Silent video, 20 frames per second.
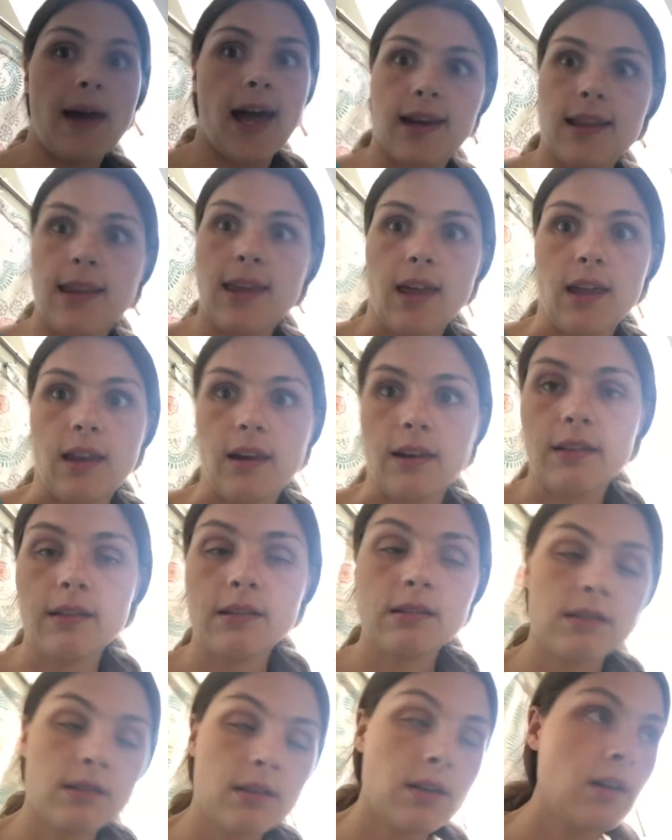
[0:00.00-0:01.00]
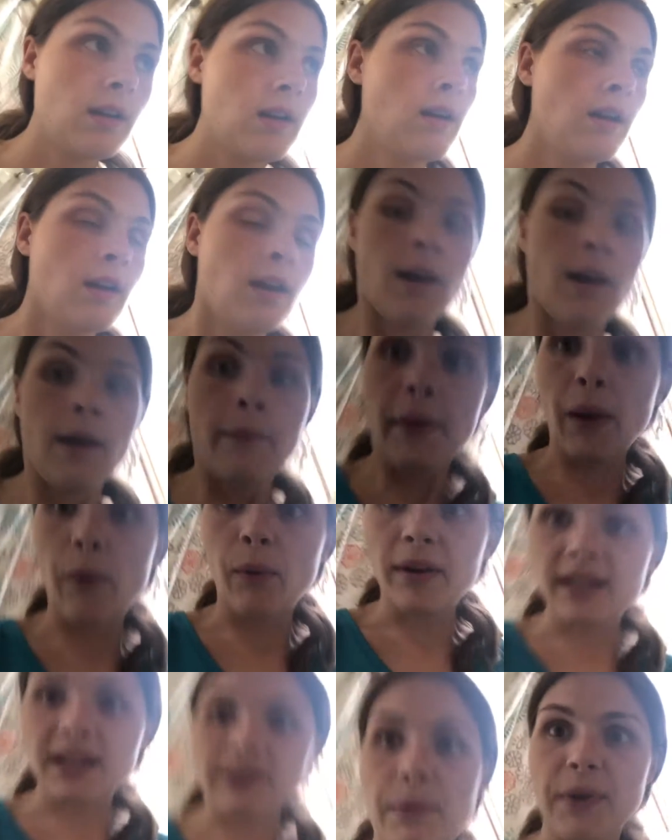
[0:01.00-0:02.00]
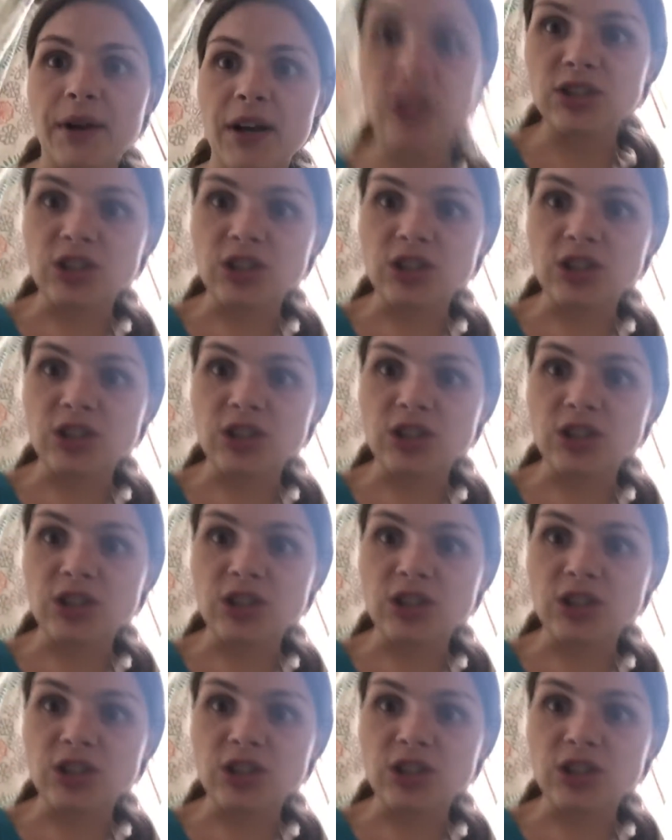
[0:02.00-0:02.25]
mad again. But I want to come up here